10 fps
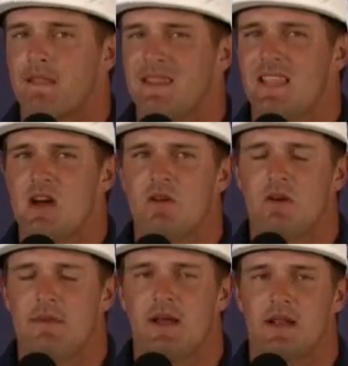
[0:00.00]

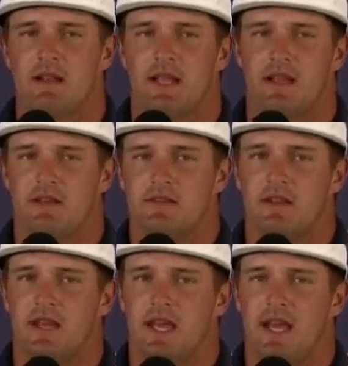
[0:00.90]
No, I'm not, like,
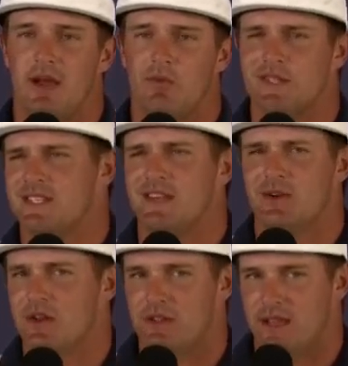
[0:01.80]
at wit's end
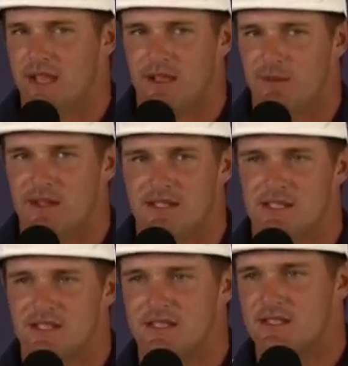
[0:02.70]
or anything. I mean, this
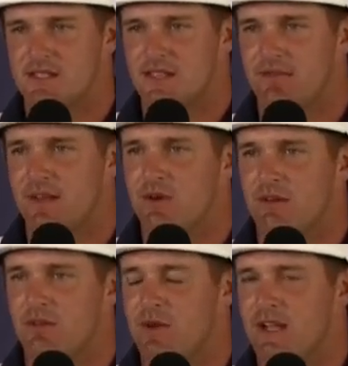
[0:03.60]
is stuff I do
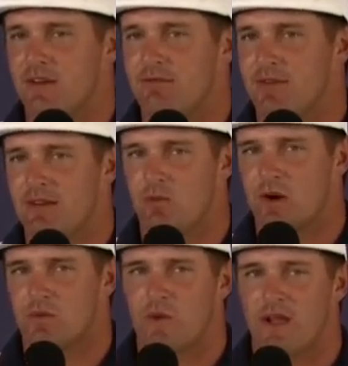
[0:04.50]
every week. I've
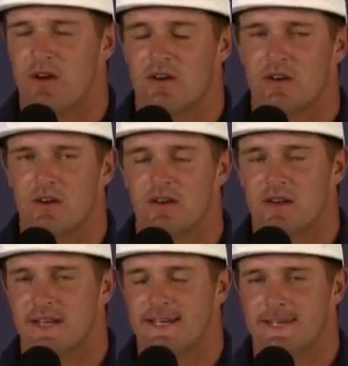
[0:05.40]
worked way harder
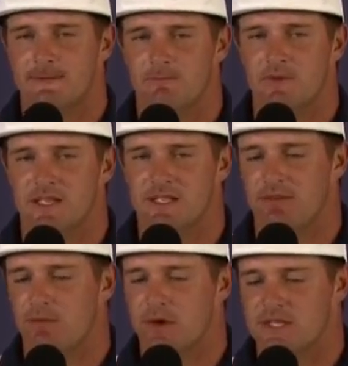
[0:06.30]
at
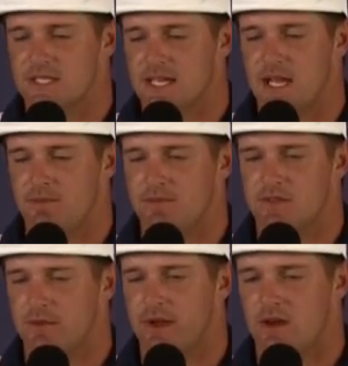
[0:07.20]
different points in time
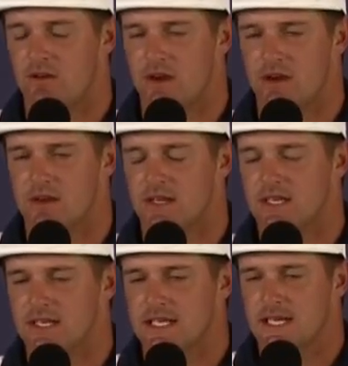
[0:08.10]
during my career.
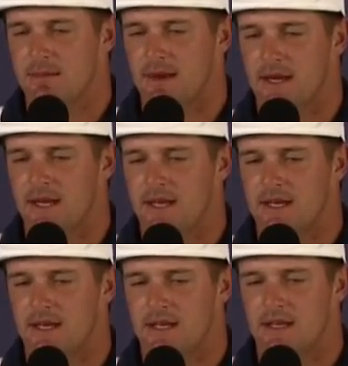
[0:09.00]
But,
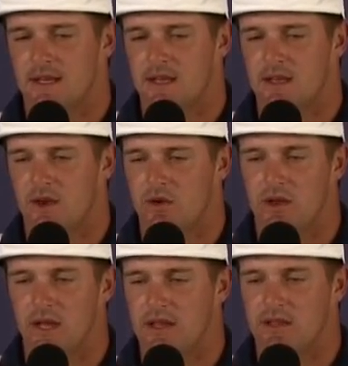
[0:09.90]
you
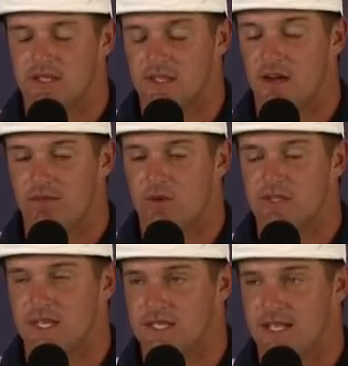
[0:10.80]
know, this golf course
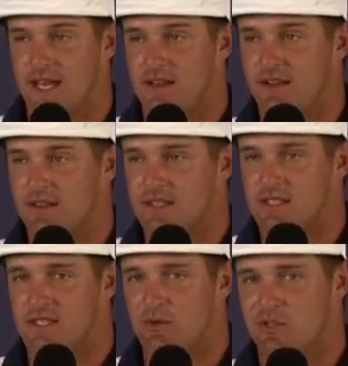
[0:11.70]
takes it out of you. This
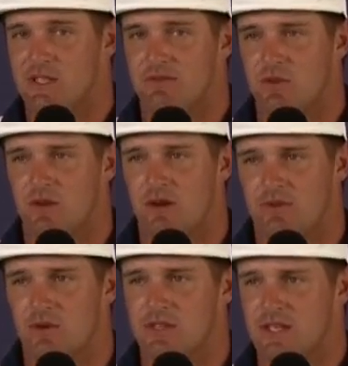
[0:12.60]
is the most difficult
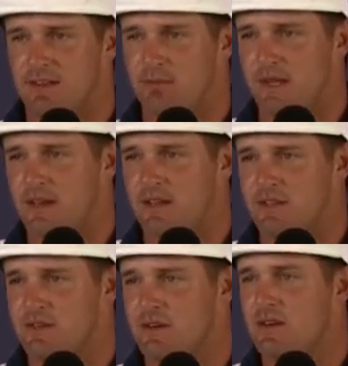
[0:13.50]
golf course that I've played on
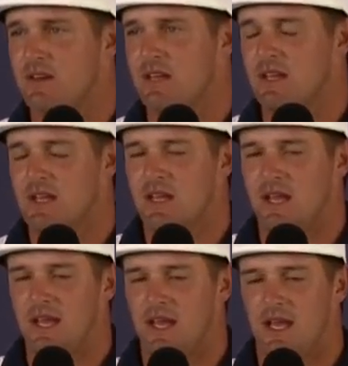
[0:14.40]
tour.
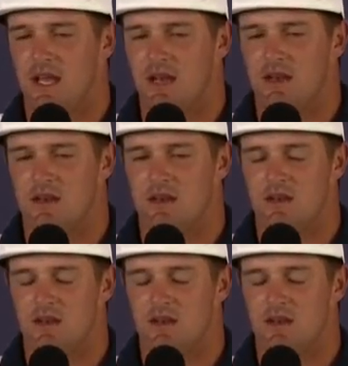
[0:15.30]
And